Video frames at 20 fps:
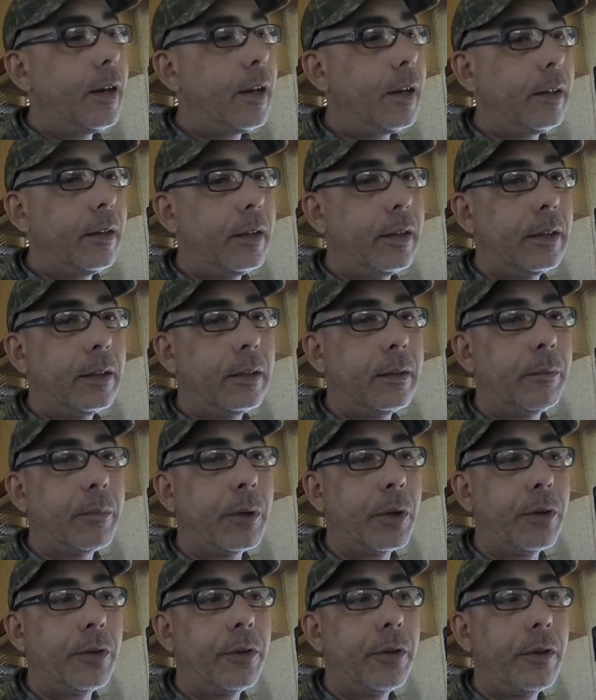Now the
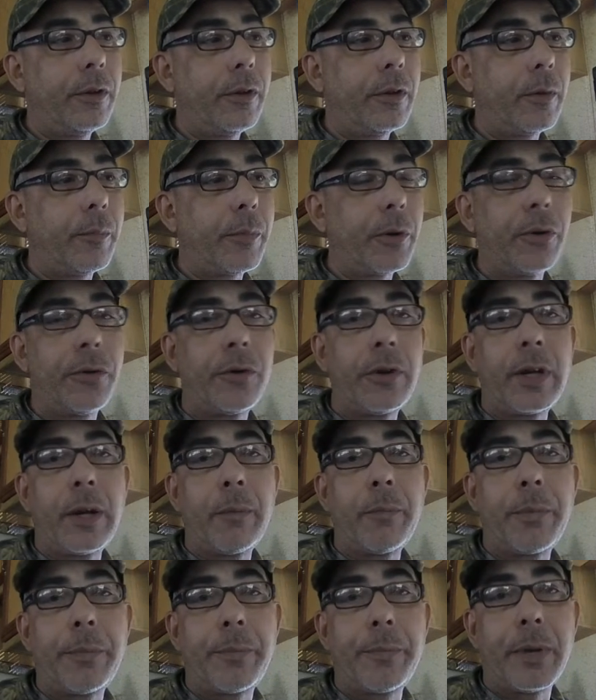person
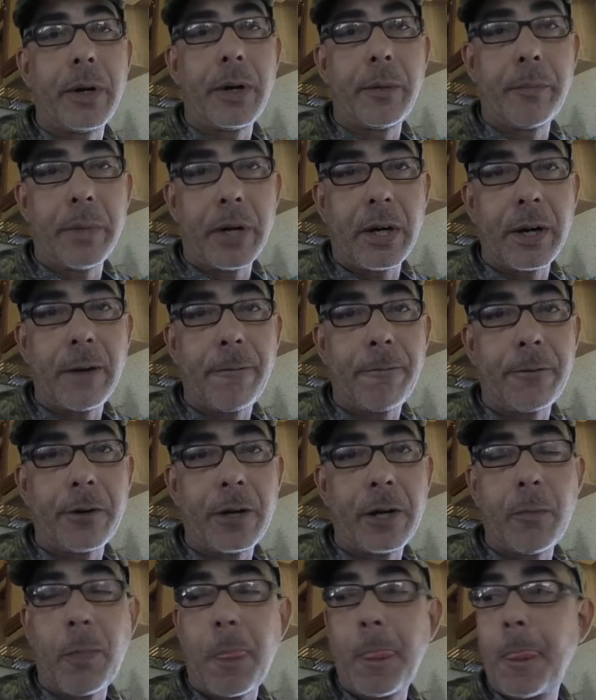I bought it
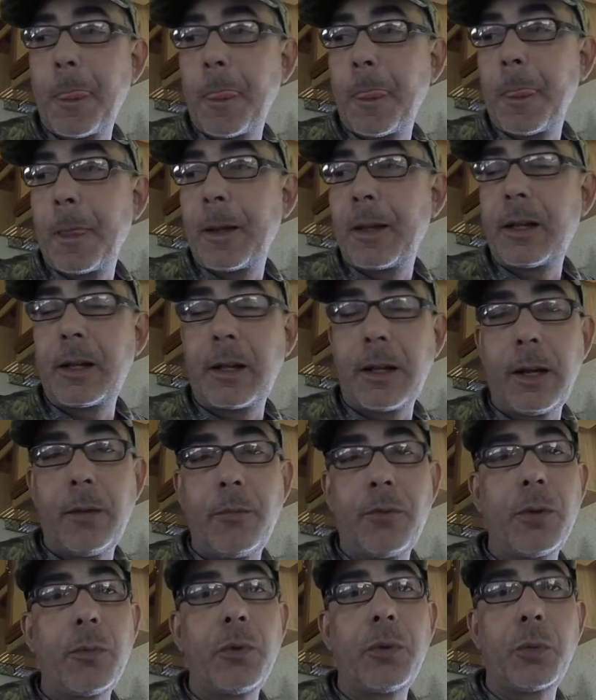from
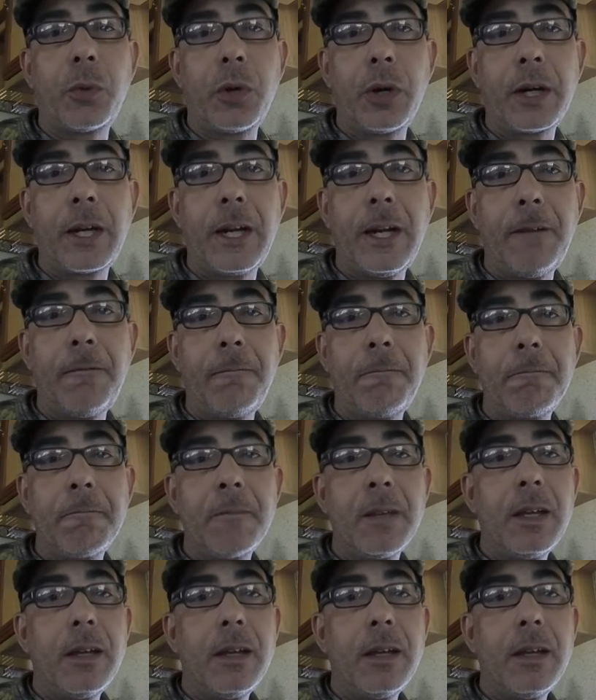claims it was working.